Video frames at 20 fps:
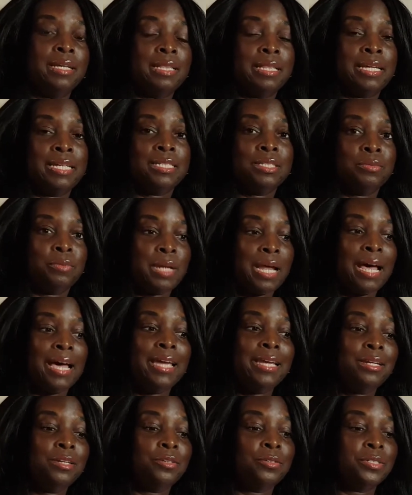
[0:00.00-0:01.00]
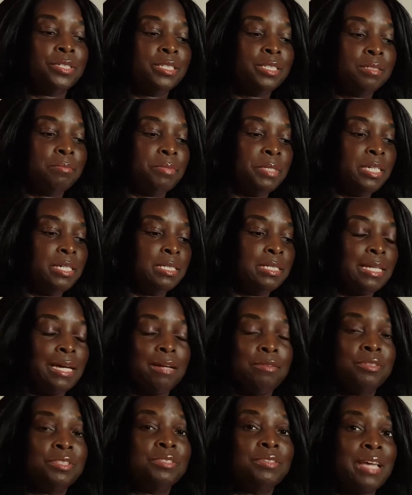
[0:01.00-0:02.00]
And that's what I noticed, because
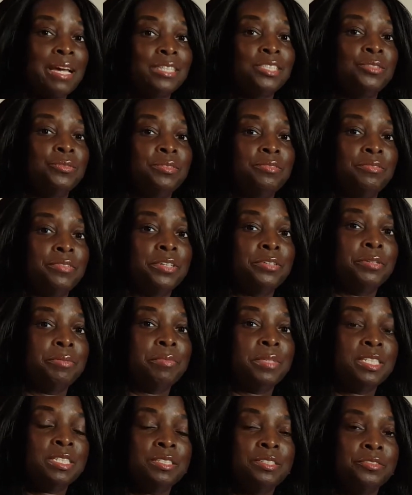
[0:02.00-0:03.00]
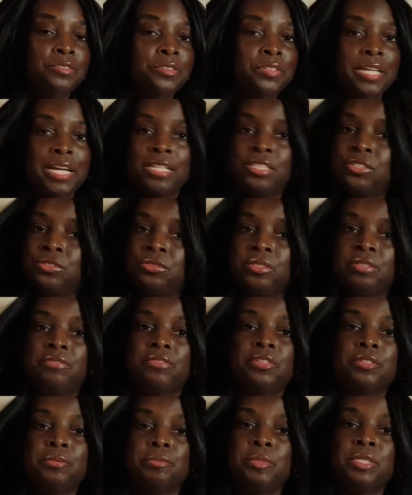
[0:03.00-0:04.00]
I was actually very muscular, naturally a
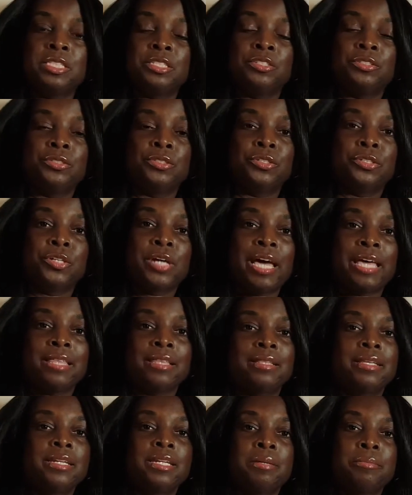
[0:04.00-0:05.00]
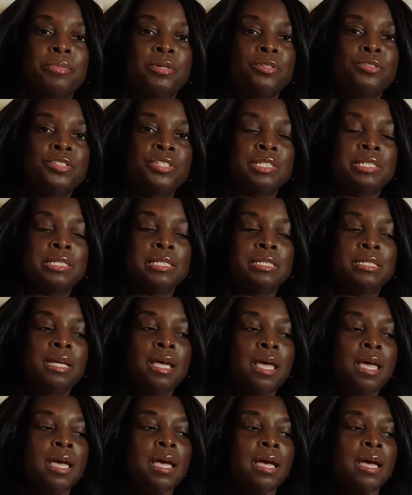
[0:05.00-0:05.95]
very muscular, athletic person.